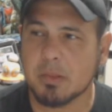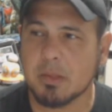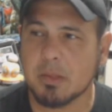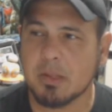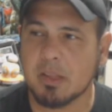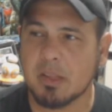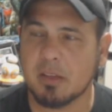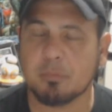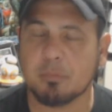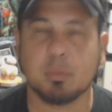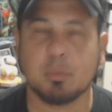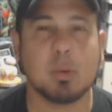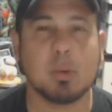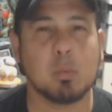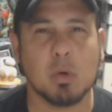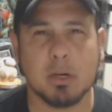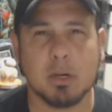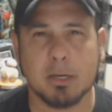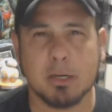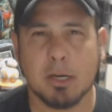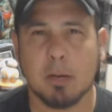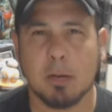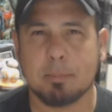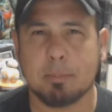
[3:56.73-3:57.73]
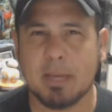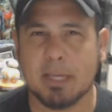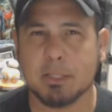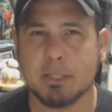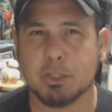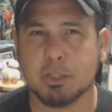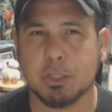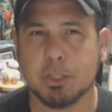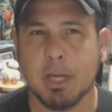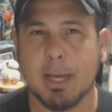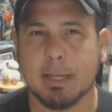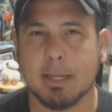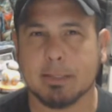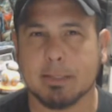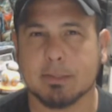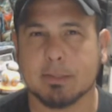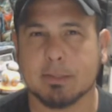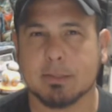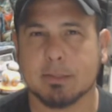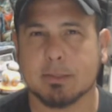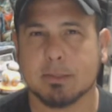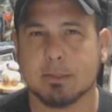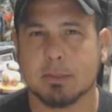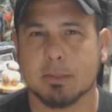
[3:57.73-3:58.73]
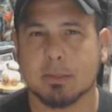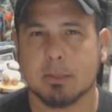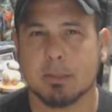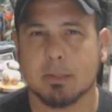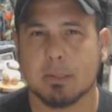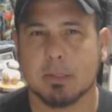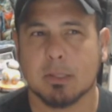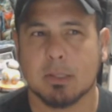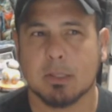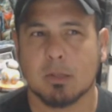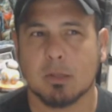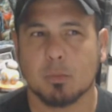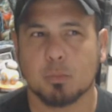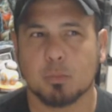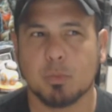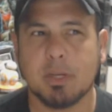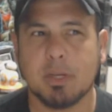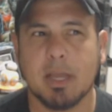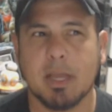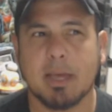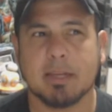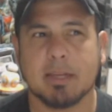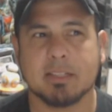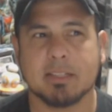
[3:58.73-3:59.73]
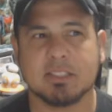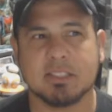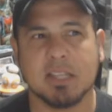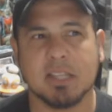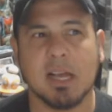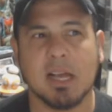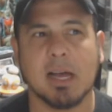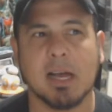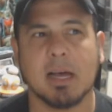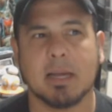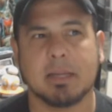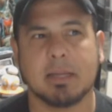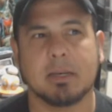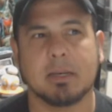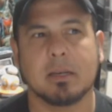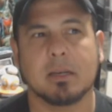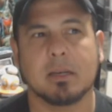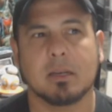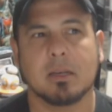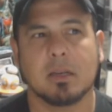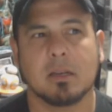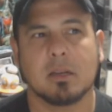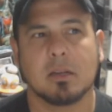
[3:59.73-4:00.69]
If we wanted our paychecks, we had to sign